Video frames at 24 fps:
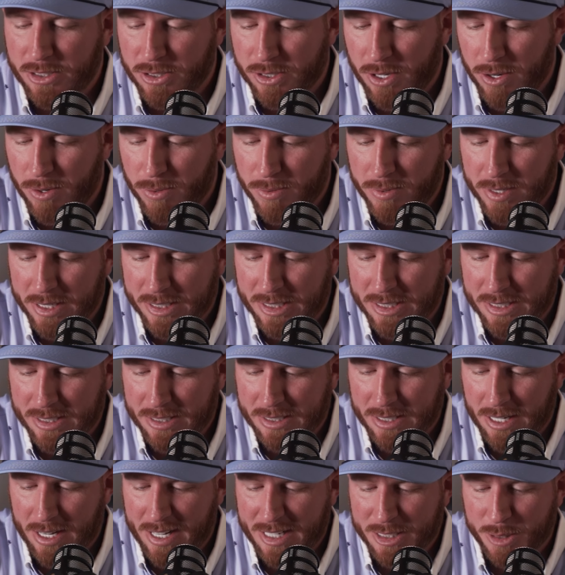So this
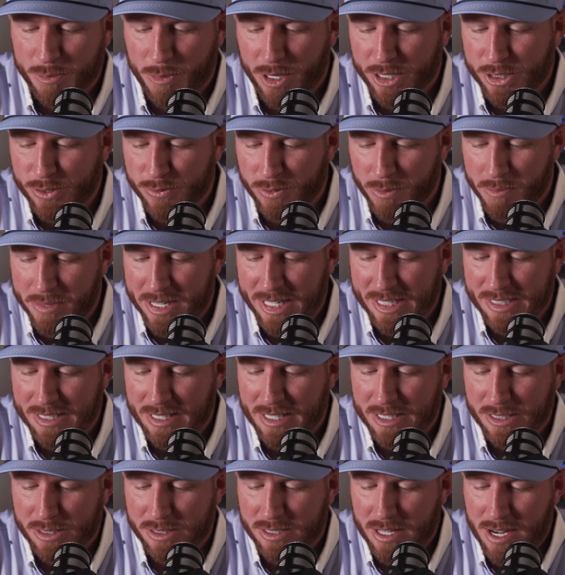is uh, as much for me as it
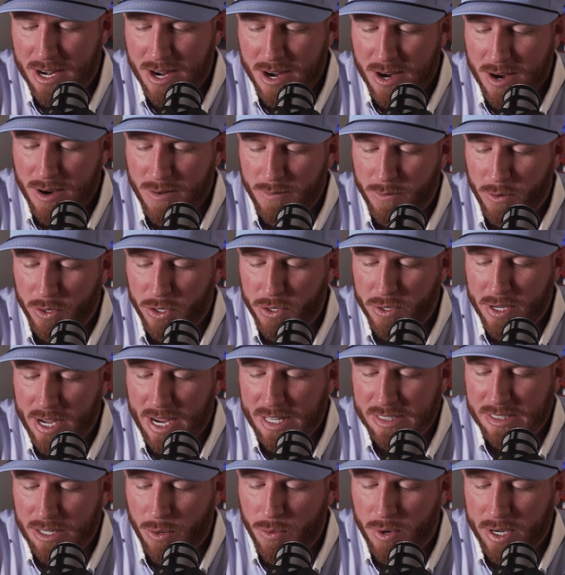is for you
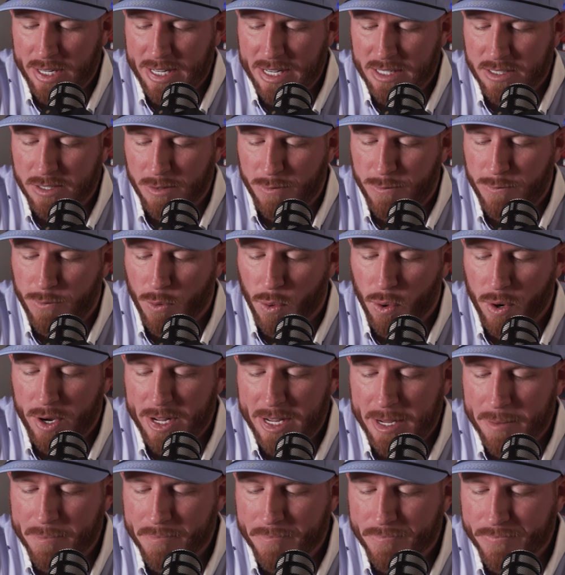guys. I want to get to
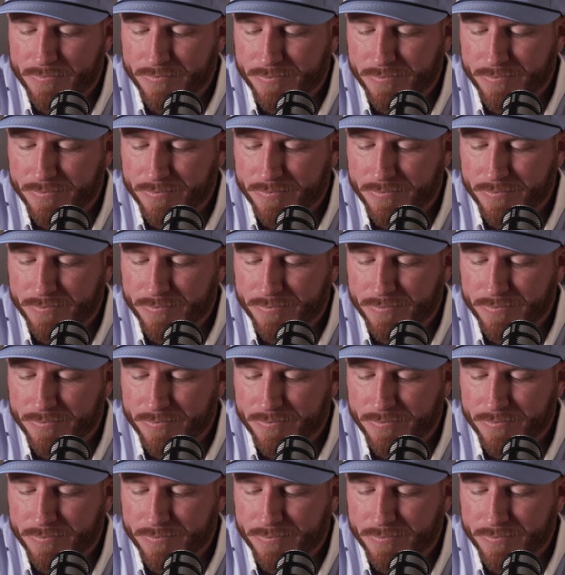40